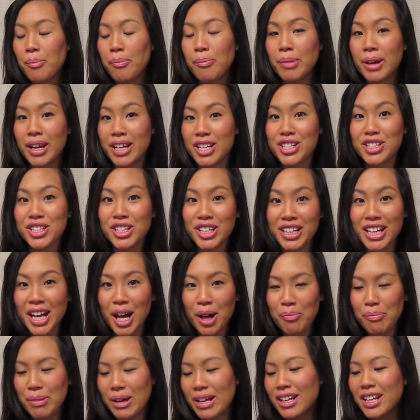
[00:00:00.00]
But I just couldn't
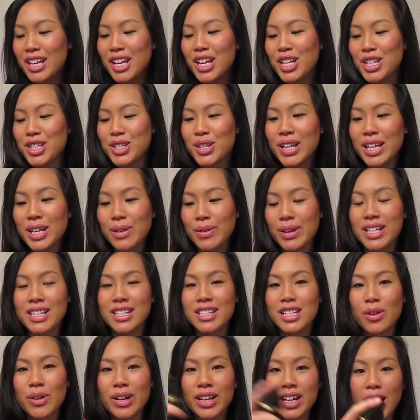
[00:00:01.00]
help it. So anyway,
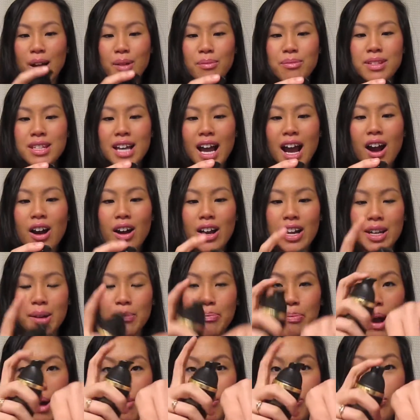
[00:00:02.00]
so it comes out in a
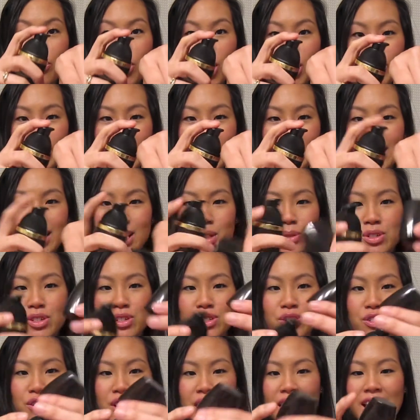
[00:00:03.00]
pump form like this, which
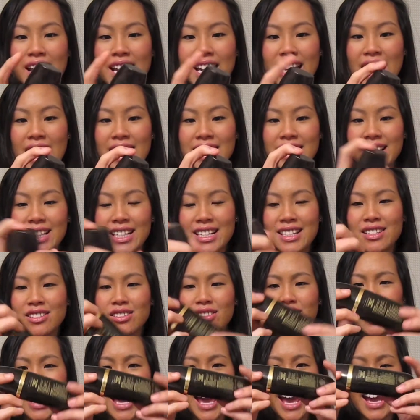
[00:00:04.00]
is great, and has like this
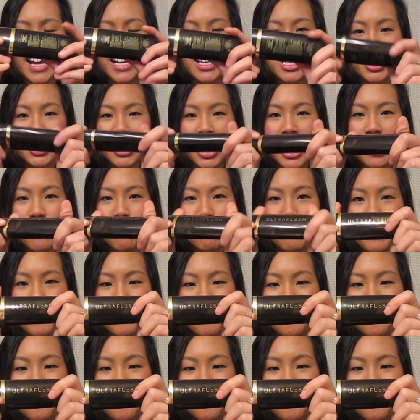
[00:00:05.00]
little egg shape.